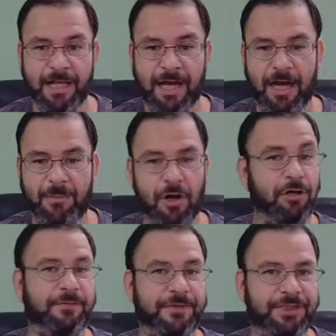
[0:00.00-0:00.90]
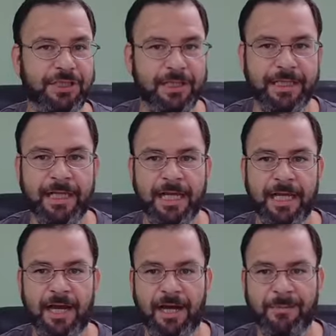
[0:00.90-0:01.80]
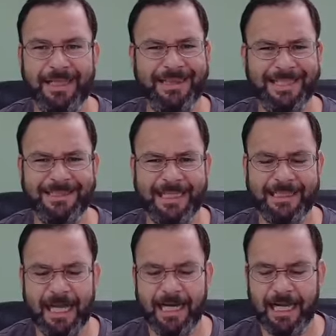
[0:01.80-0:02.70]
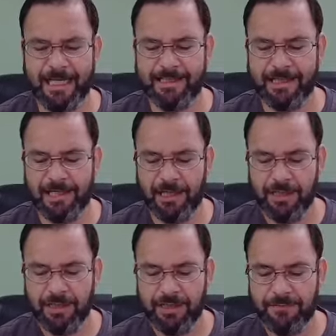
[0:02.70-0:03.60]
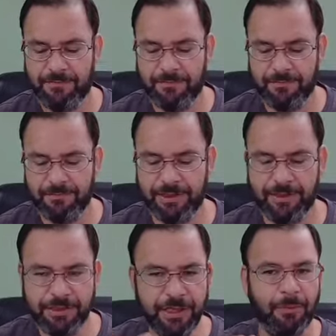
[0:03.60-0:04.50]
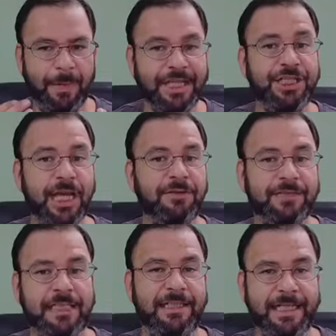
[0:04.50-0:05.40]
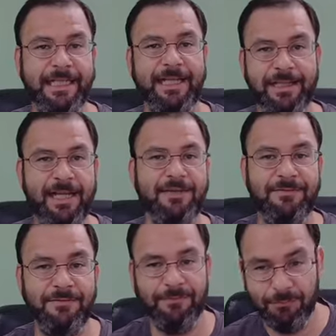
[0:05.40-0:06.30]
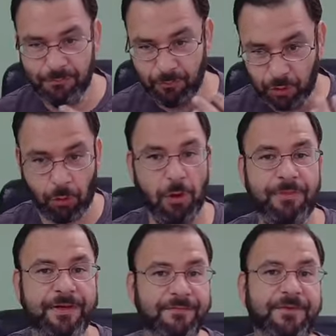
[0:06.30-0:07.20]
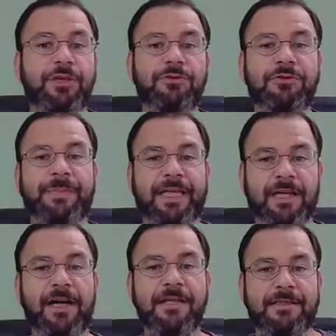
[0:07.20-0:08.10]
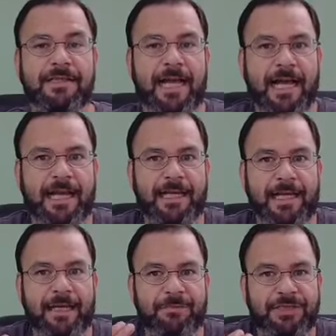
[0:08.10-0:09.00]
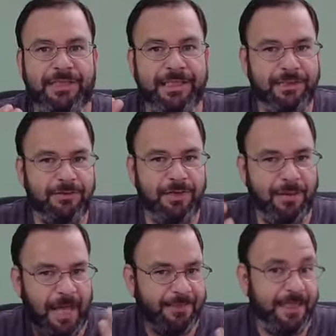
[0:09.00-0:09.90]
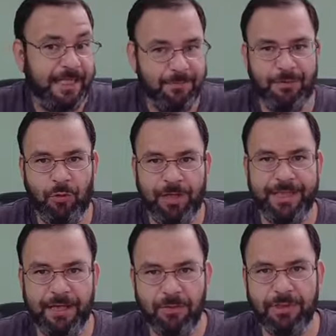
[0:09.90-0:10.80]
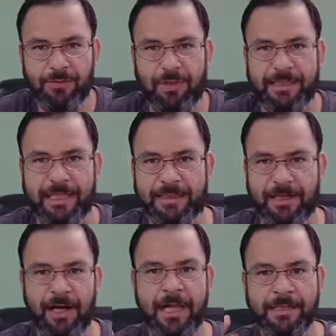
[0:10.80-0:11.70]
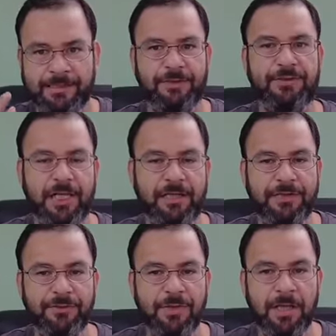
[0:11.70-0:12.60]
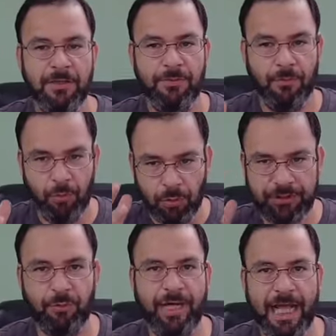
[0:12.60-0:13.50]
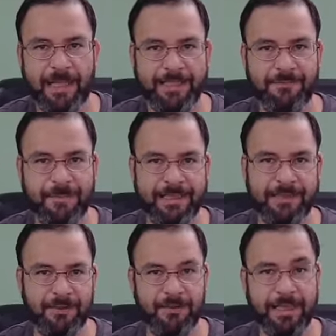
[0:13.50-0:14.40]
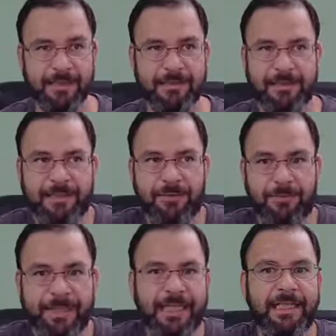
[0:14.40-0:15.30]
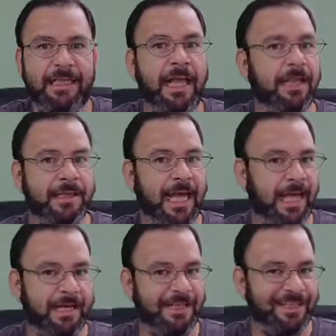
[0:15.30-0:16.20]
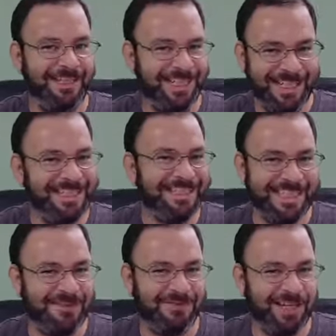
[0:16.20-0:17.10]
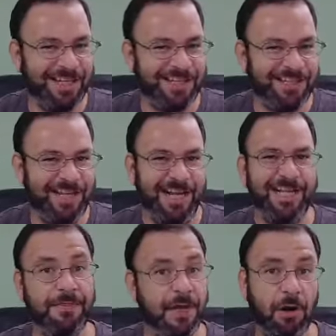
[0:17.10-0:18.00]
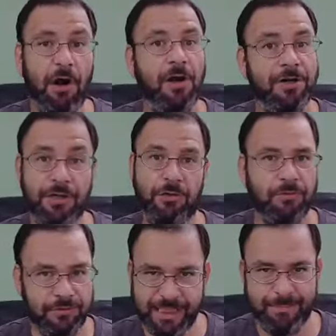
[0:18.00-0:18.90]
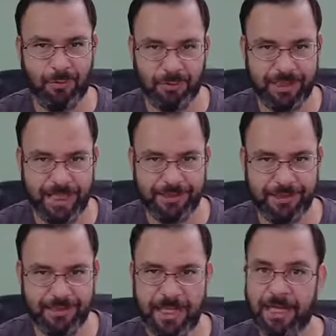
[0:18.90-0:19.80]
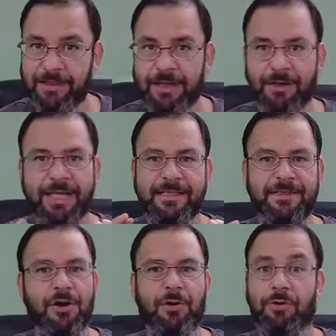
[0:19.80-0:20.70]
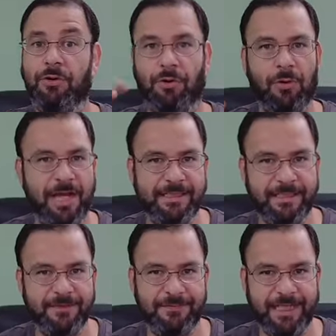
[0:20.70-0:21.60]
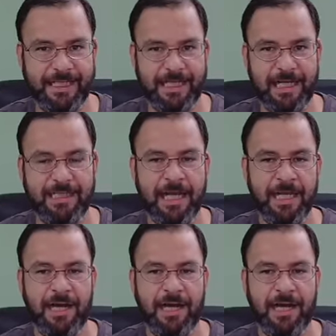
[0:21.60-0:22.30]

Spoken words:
all of a sudden, and things like that. And you know, my channel is actually getting a lot of growth and views because I am still, I think I'm one of the only ones out there still telling you what the reality of Mexico is, you know, meaning that it is safe out here. There are no deportations. There is no crisis of any kind.